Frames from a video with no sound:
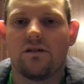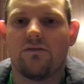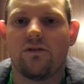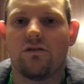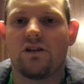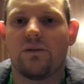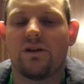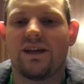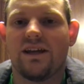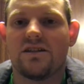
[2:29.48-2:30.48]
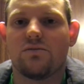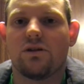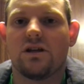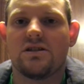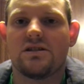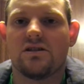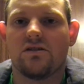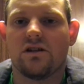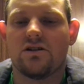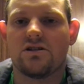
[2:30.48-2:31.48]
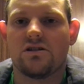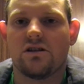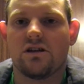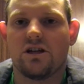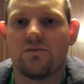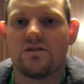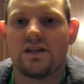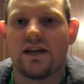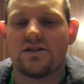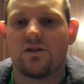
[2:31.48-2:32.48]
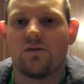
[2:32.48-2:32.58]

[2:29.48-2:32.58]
phone type of case, but it's still there. Just look it up, Zagg.